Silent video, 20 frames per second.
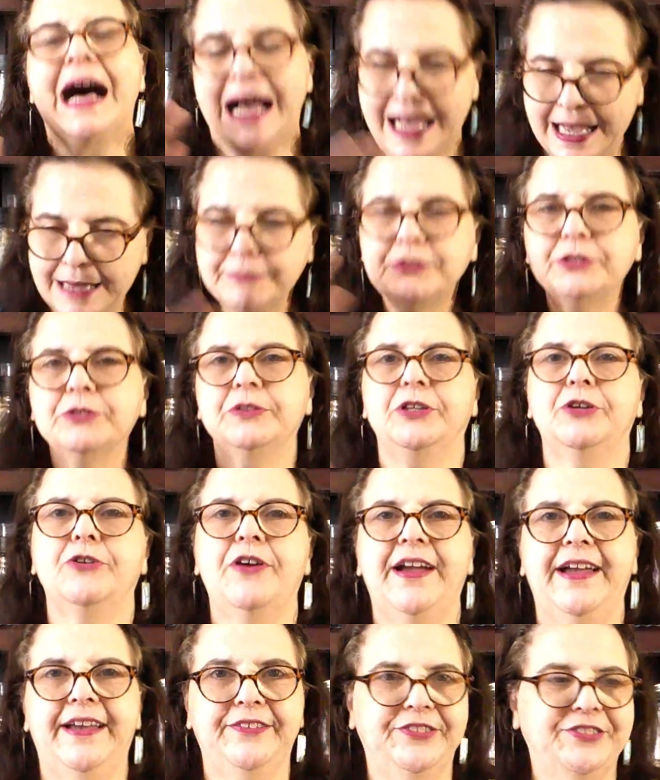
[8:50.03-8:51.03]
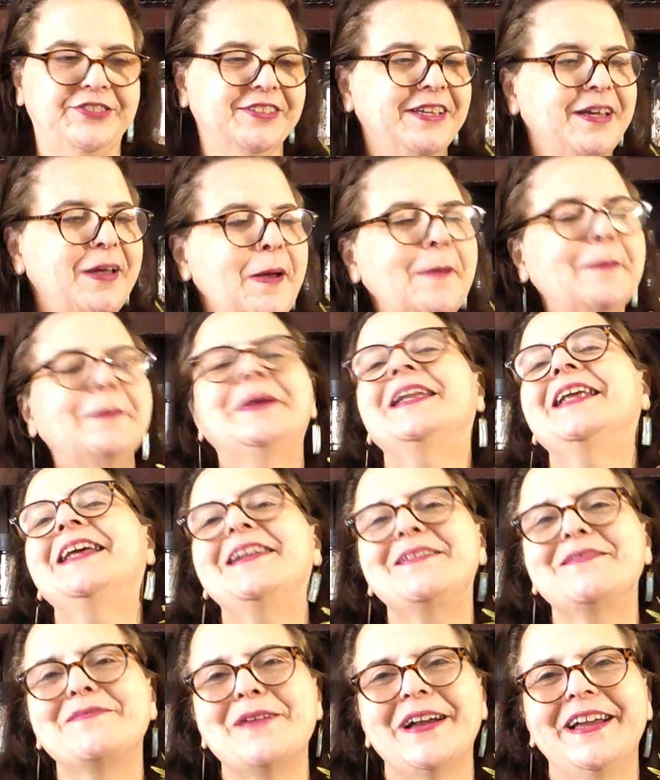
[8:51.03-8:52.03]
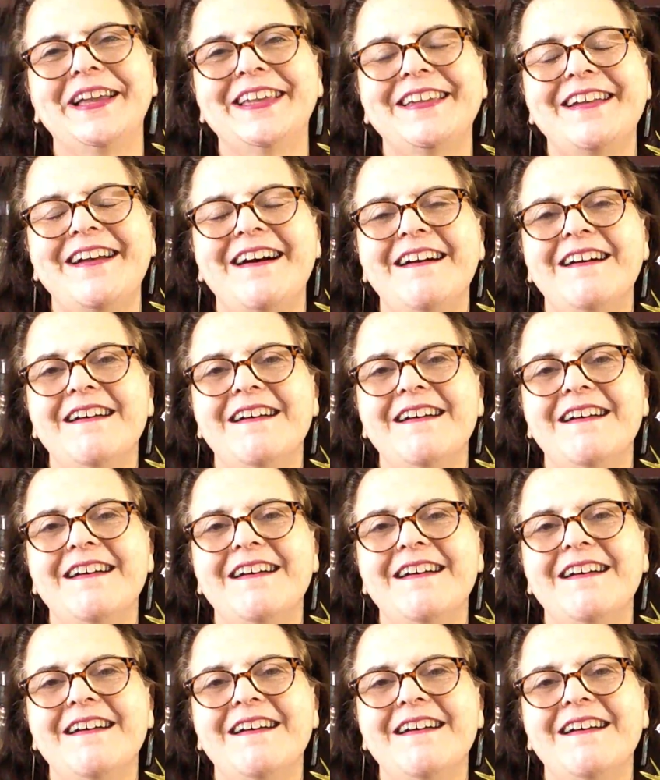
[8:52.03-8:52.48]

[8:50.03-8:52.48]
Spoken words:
I'm doing crafts. But anyway,